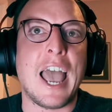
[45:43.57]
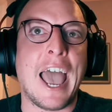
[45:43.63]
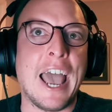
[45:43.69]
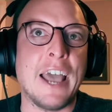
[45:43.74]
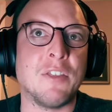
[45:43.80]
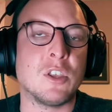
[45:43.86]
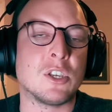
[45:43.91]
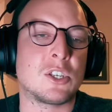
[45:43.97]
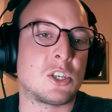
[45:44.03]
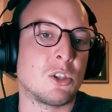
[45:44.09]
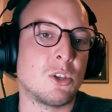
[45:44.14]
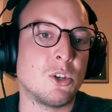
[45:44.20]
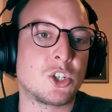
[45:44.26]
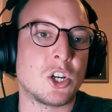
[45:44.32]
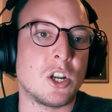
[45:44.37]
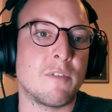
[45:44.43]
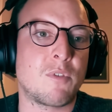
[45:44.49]
And the
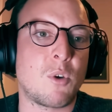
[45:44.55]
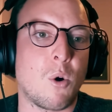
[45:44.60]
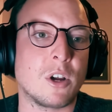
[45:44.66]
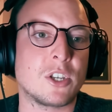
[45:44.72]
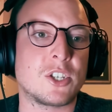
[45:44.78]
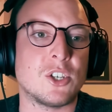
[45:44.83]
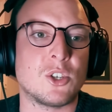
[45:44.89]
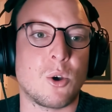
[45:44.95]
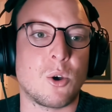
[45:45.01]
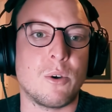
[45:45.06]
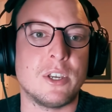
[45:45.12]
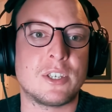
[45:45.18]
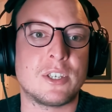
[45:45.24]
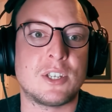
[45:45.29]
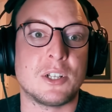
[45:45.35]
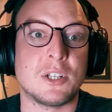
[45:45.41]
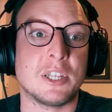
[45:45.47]
solution, of course, is
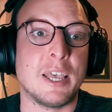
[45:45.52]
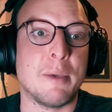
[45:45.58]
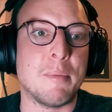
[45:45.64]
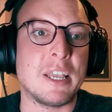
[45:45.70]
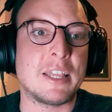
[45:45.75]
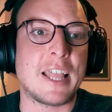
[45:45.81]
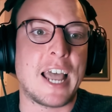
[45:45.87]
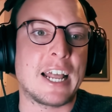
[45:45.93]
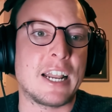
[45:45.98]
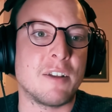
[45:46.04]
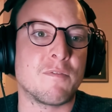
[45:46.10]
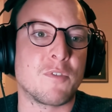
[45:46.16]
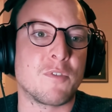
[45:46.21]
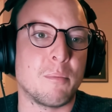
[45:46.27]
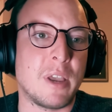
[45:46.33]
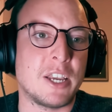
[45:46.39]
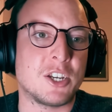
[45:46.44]
always to limit that
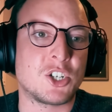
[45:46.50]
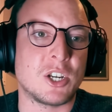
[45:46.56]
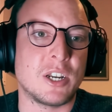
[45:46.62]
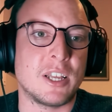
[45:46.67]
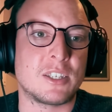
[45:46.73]
information.